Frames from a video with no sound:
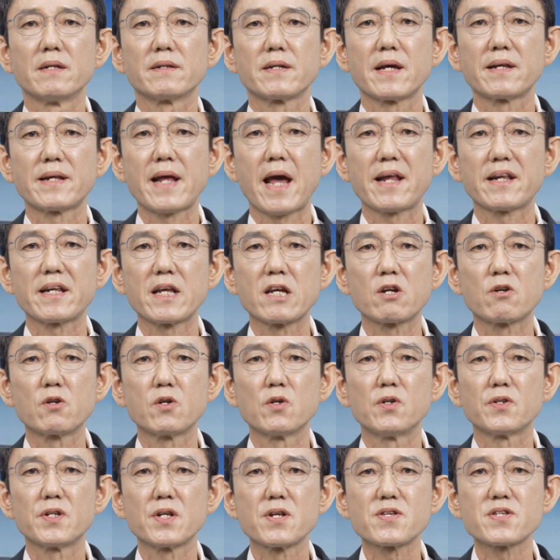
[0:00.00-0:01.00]
that had
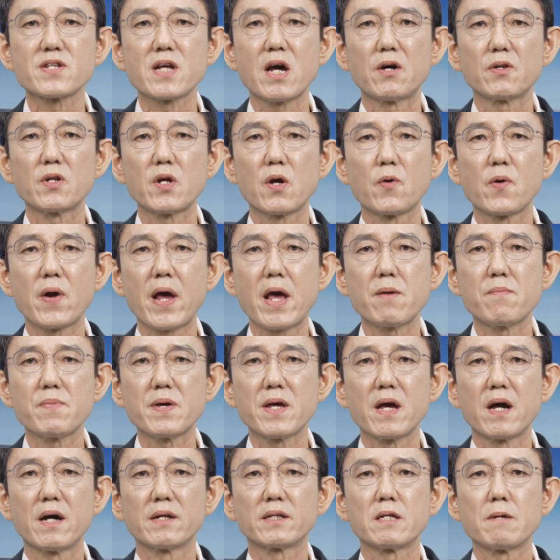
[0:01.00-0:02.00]
included Saudi
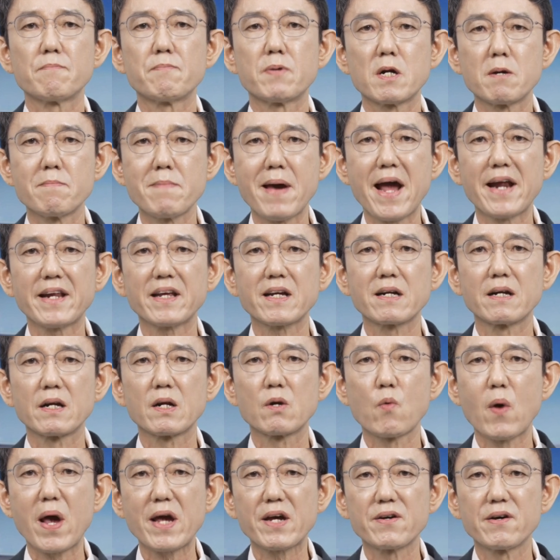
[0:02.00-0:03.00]
Arabia
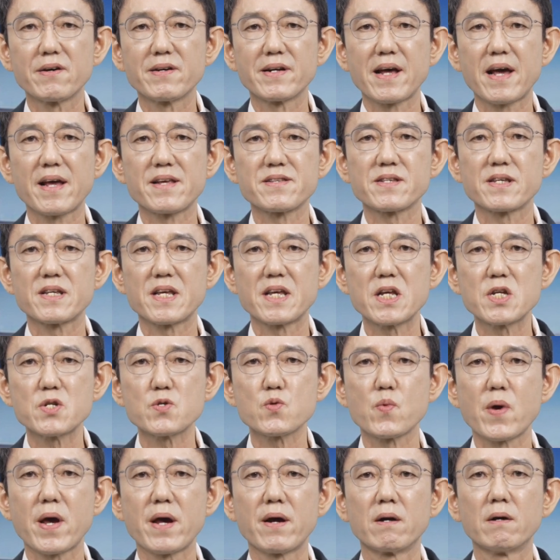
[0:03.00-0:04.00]
diplomatically recognizing
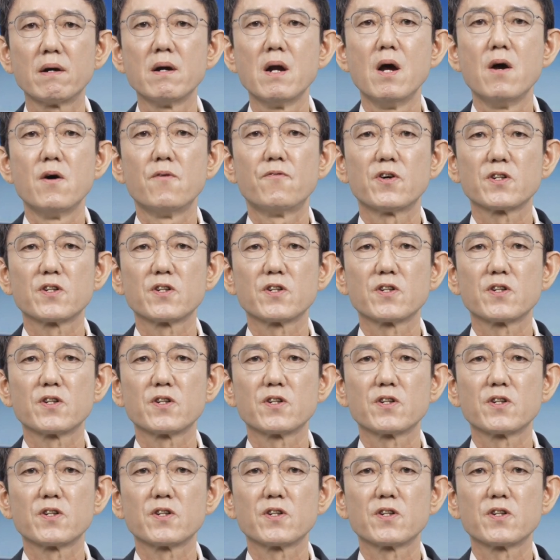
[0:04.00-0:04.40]
Israel